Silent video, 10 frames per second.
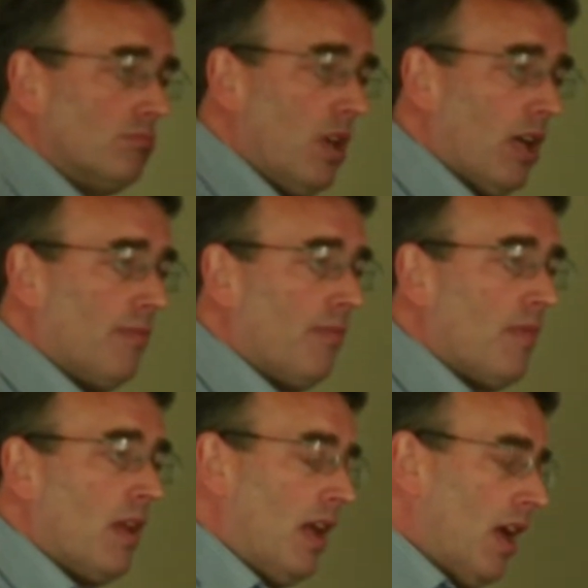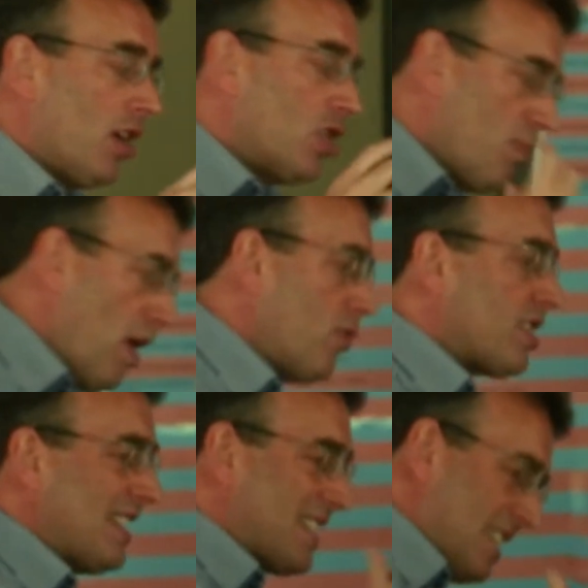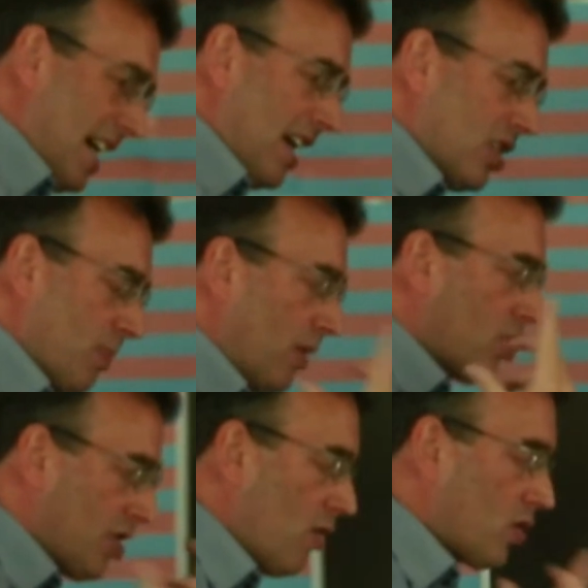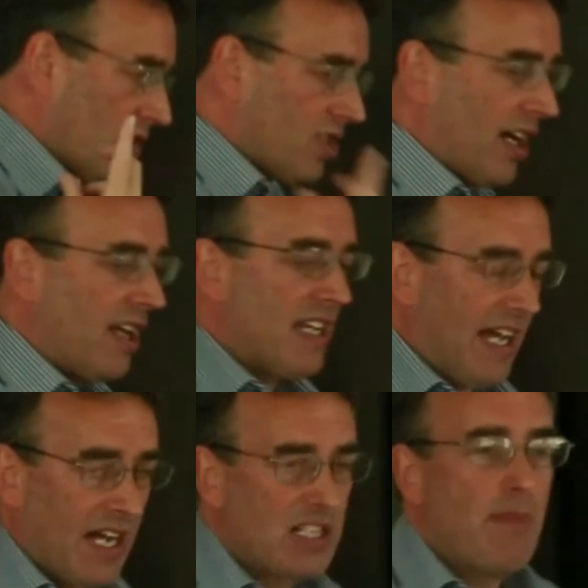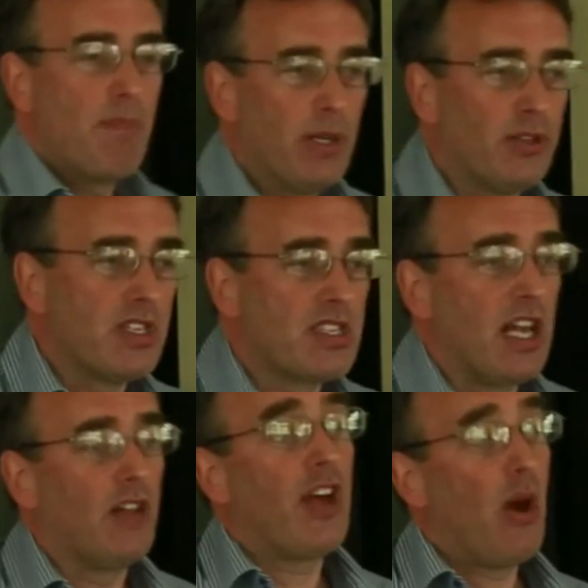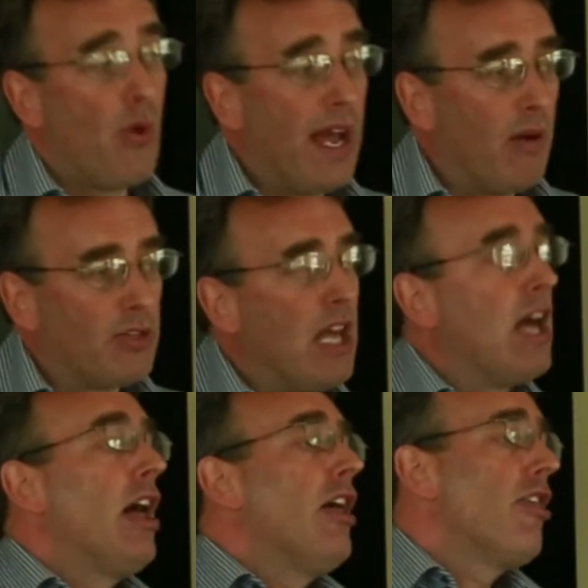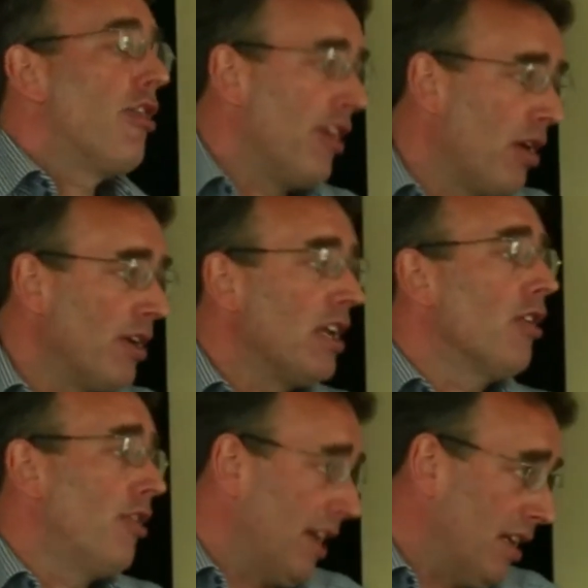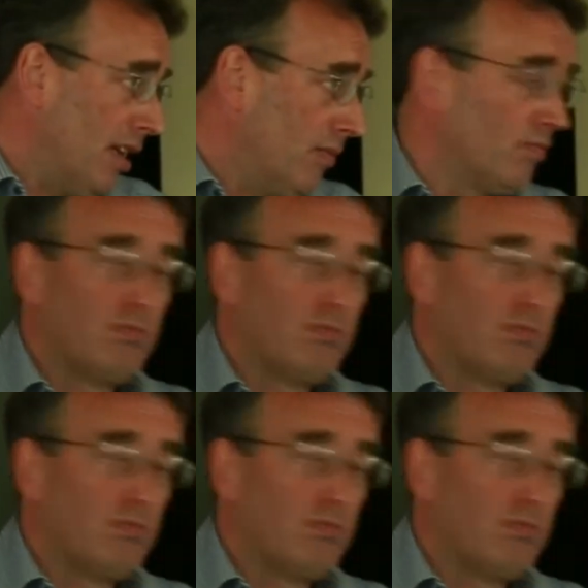Yeah? Because most science, most social science, actually builds itself around theory thinking.